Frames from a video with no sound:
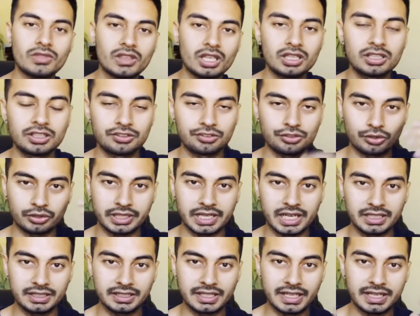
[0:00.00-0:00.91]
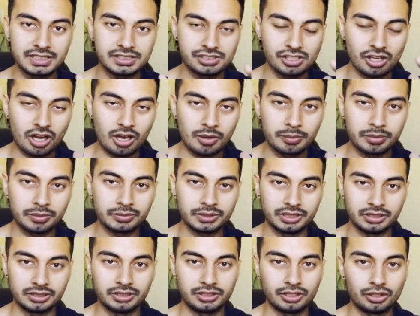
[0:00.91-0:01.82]
So get that job
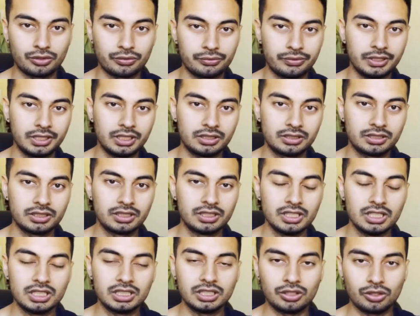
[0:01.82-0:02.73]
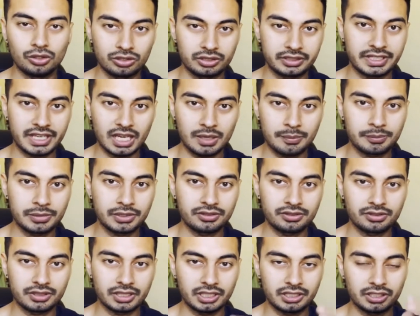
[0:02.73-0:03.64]
in your field on
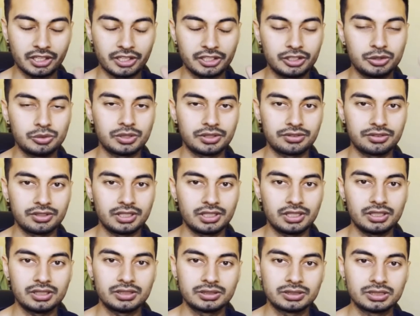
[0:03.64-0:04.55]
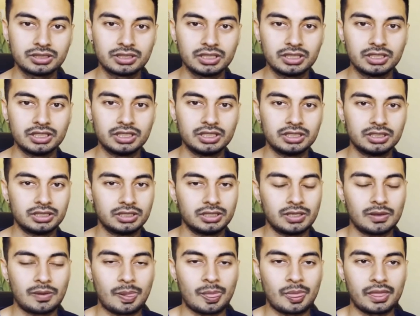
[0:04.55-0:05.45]
campus at the university.
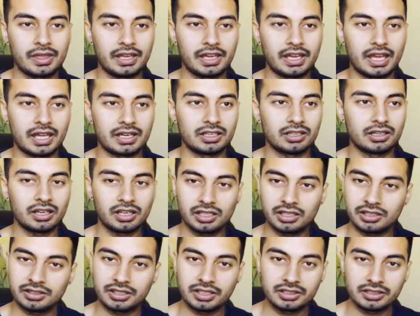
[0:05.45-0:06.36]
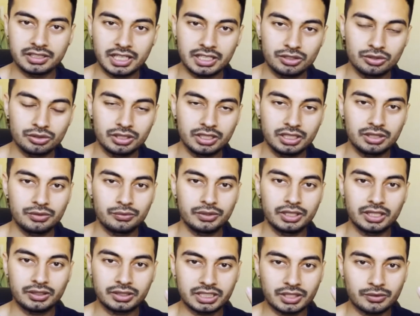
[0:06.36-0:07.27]
And another thing that you need, we
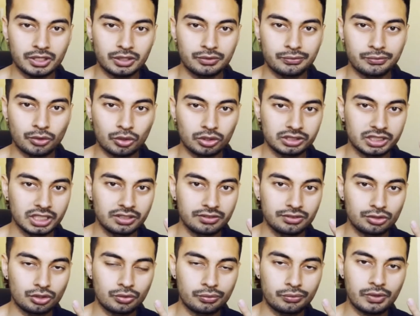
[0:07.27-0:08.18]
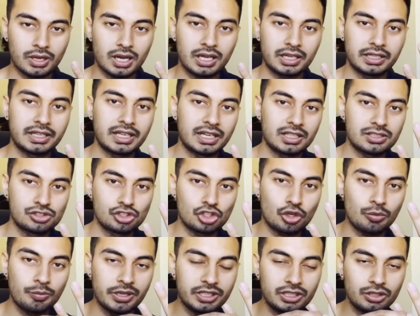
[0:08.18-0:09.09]
have covered 4 things so far. Get a
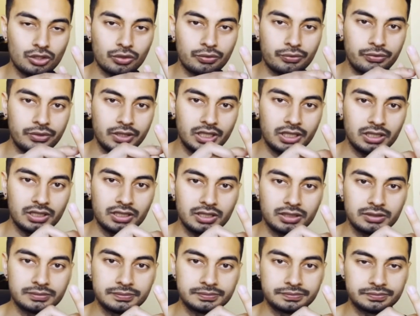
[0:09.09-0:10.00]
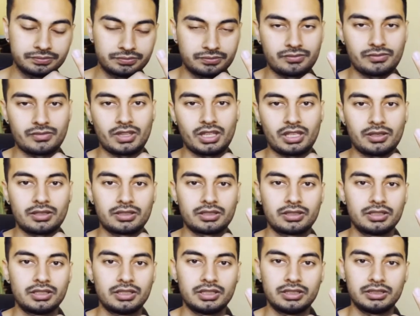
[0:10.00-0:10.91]
job in your field
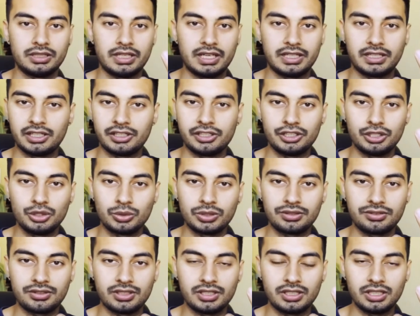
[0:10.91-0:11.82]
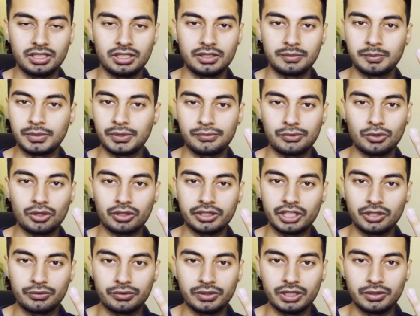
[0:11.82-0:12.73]
at a university before
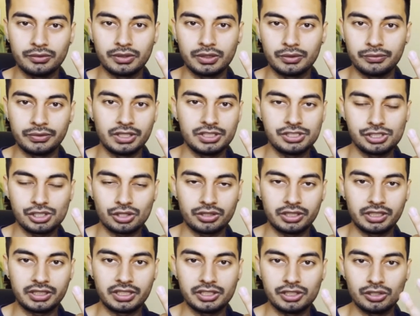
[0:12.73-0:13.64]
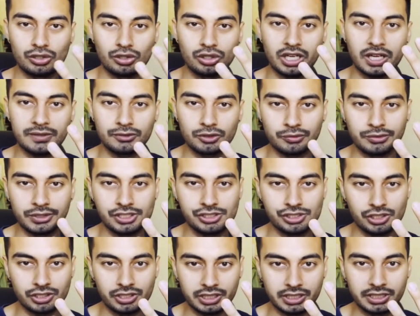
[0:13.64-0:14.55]
you even finish your degree. You don't have to finish
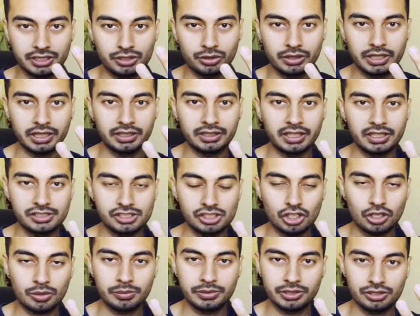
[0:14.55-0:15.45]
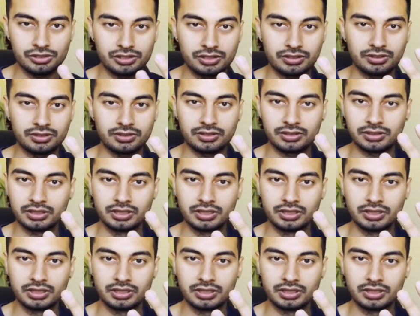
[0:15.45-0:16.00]
your degree to get that job. You just